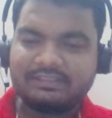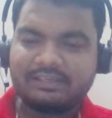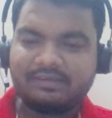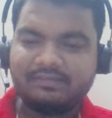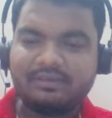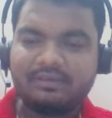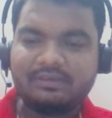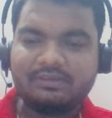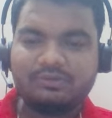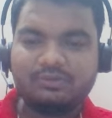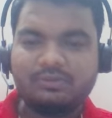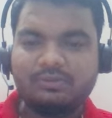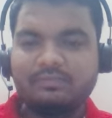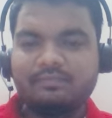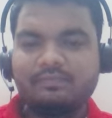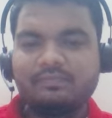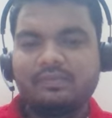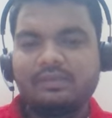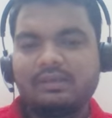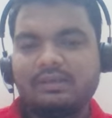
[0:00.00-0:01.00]
given. So
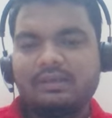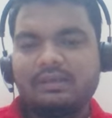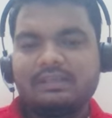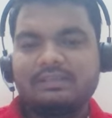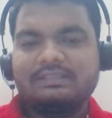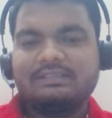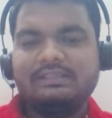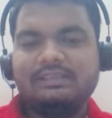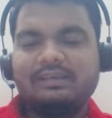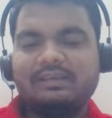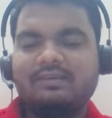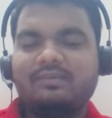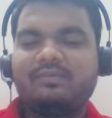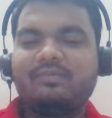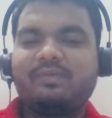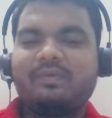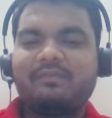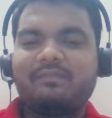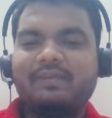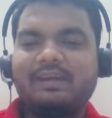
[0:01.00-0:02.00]
see,
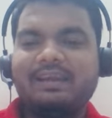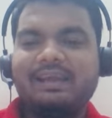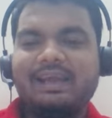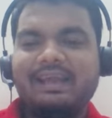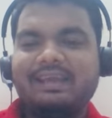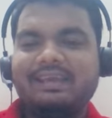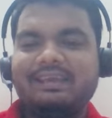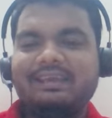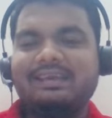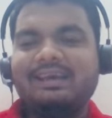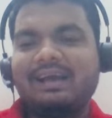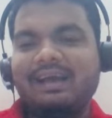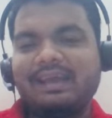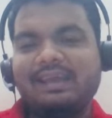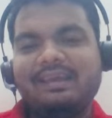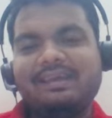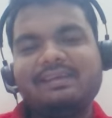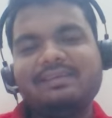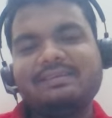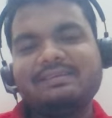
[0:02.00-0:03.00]
while
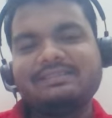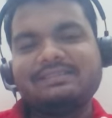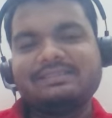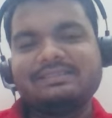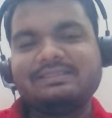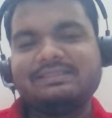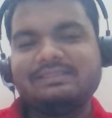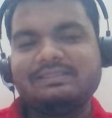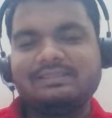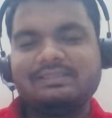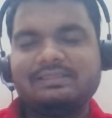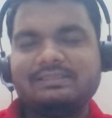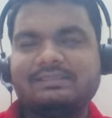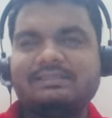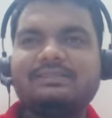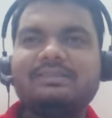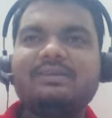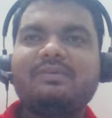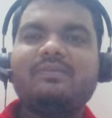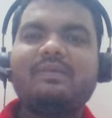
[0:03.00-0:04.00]
I discuss
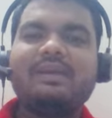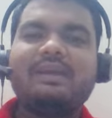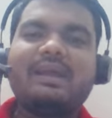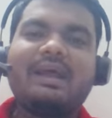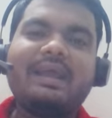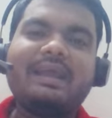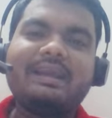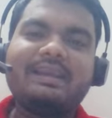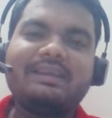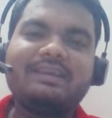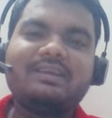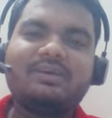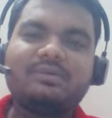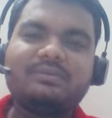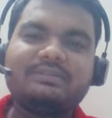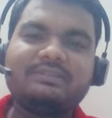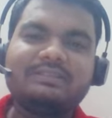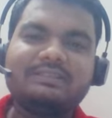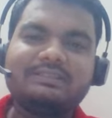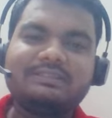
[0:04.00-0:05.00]
these, while I read
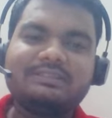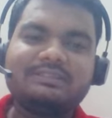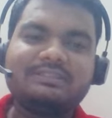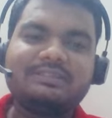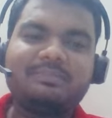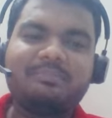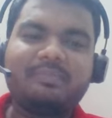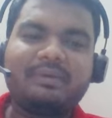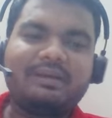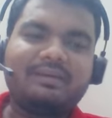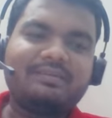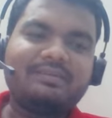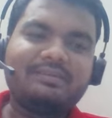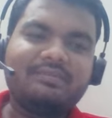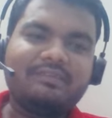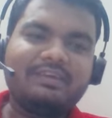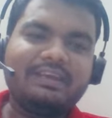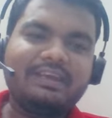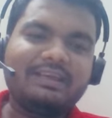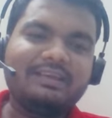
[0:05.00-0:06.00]
out this, the better
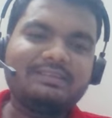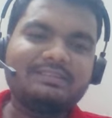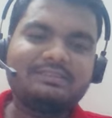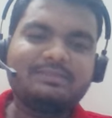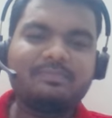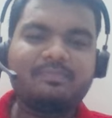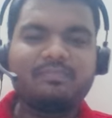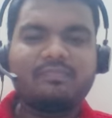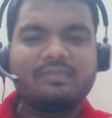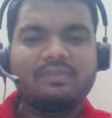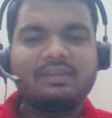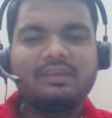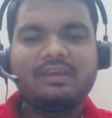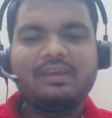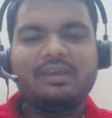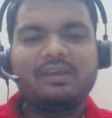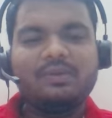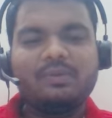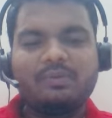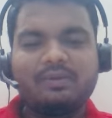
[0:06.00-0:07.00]
way is
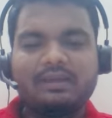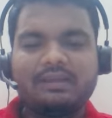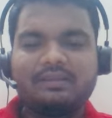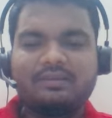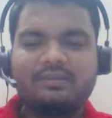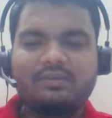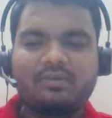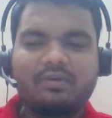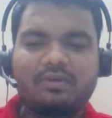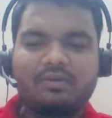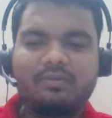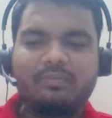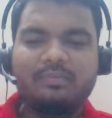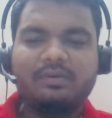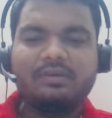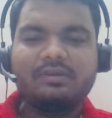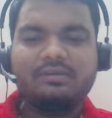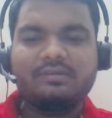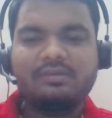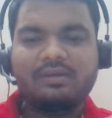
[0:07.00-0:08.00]
you get the
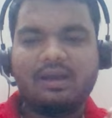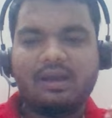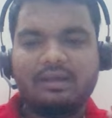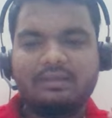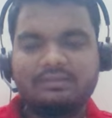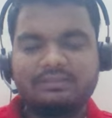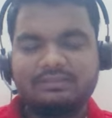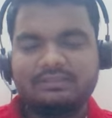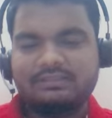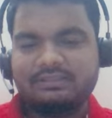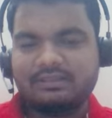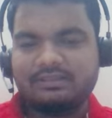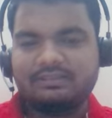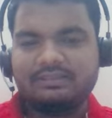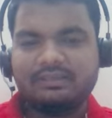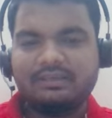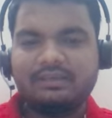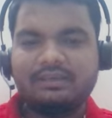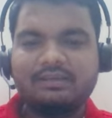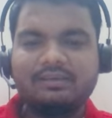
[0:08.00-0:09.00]
document,
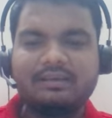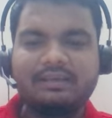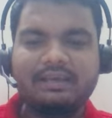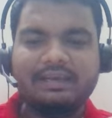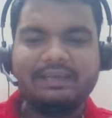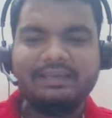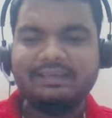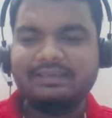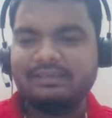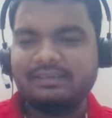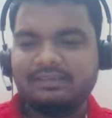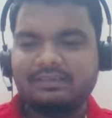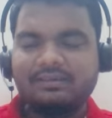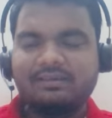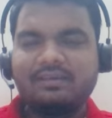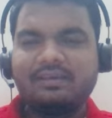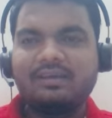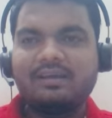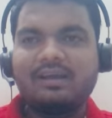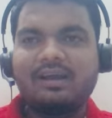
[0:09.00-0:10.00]
understand it, read it,
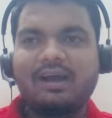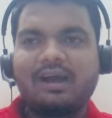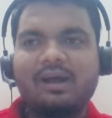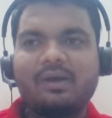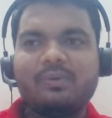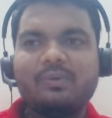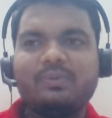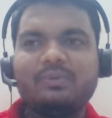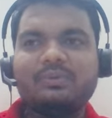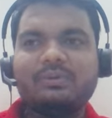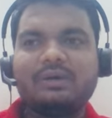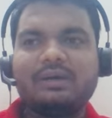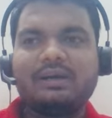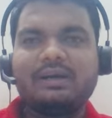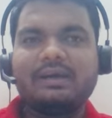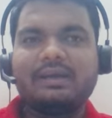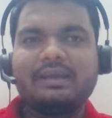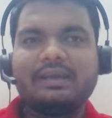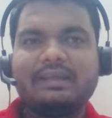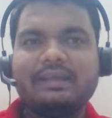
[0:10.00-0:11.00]
how
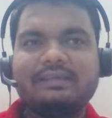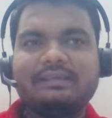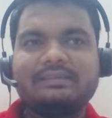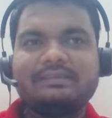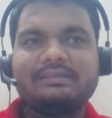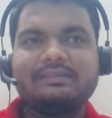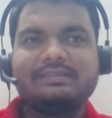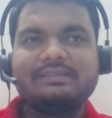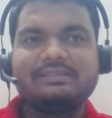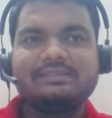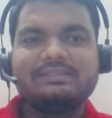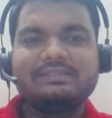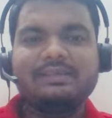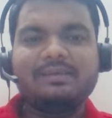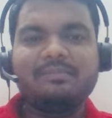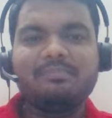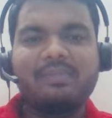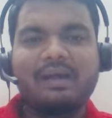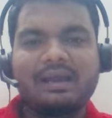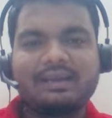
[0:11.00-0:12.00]
it is
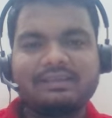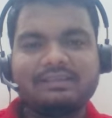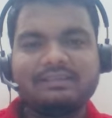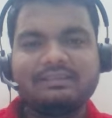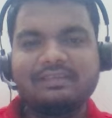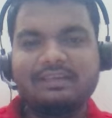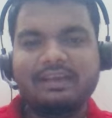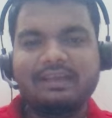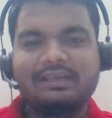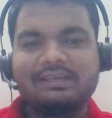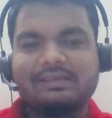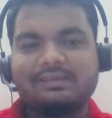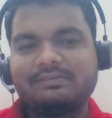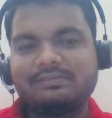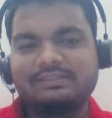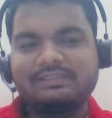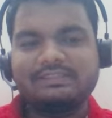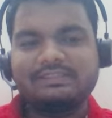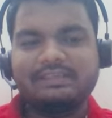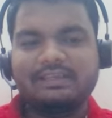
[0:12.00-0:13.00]
impacting the real
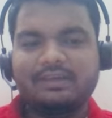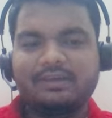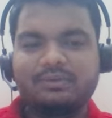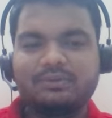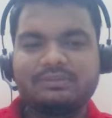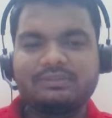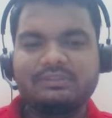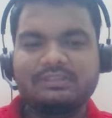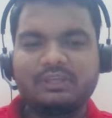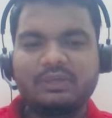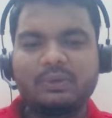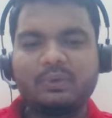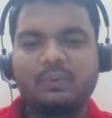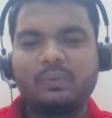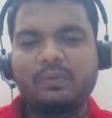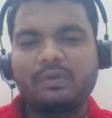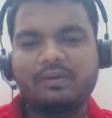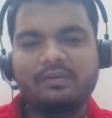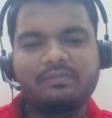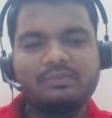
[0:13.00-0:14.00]
level scenarios in the
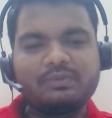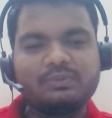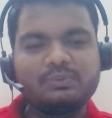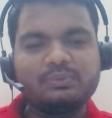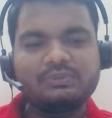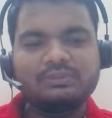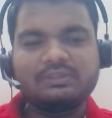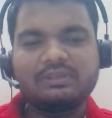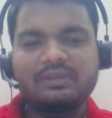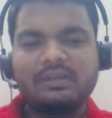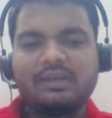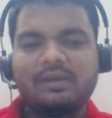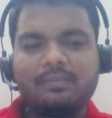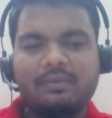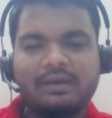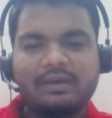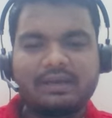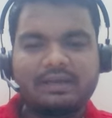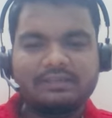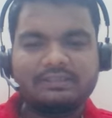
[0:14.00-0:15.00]
code reviews,
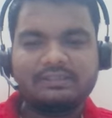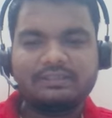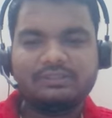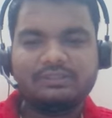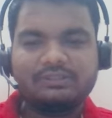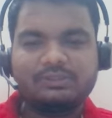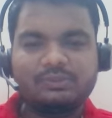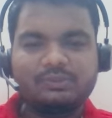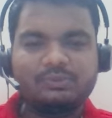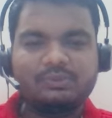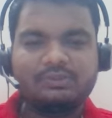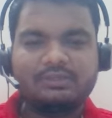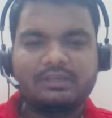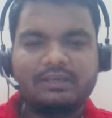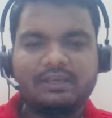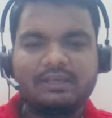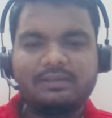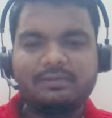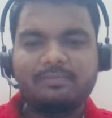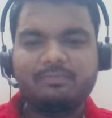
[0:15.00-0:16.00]
production issues,
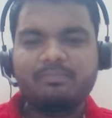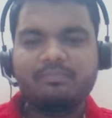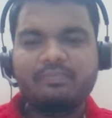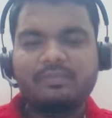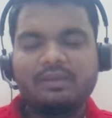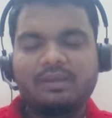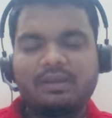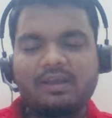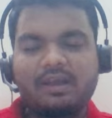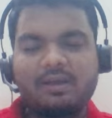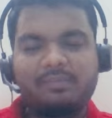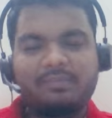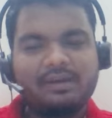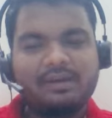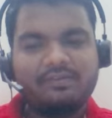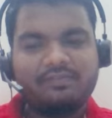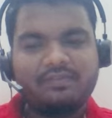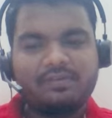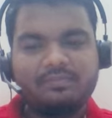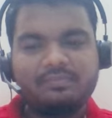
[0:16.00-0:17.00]
right?
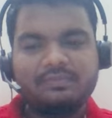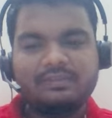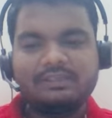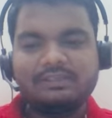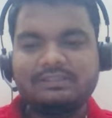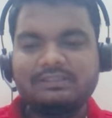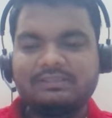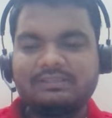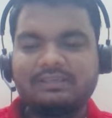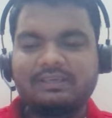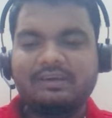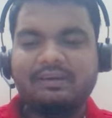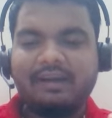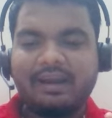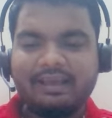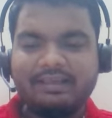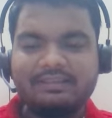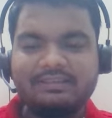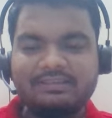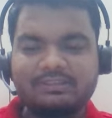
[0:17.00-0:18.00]
Apart from this,
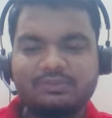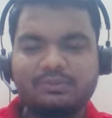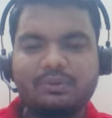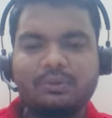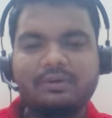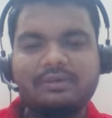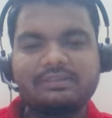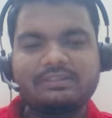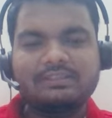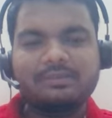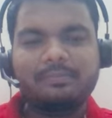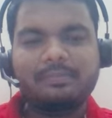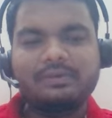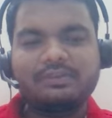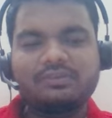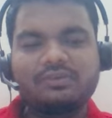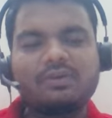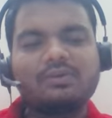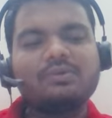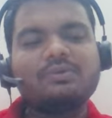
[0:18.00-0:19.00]
try these code
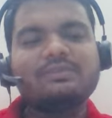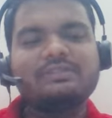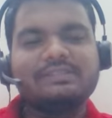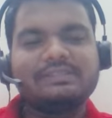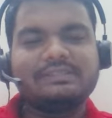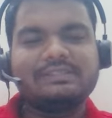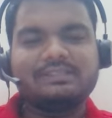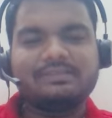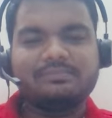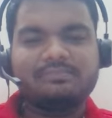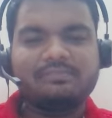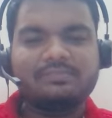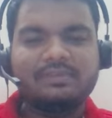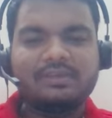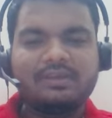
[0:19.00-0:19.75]
snippets on your system,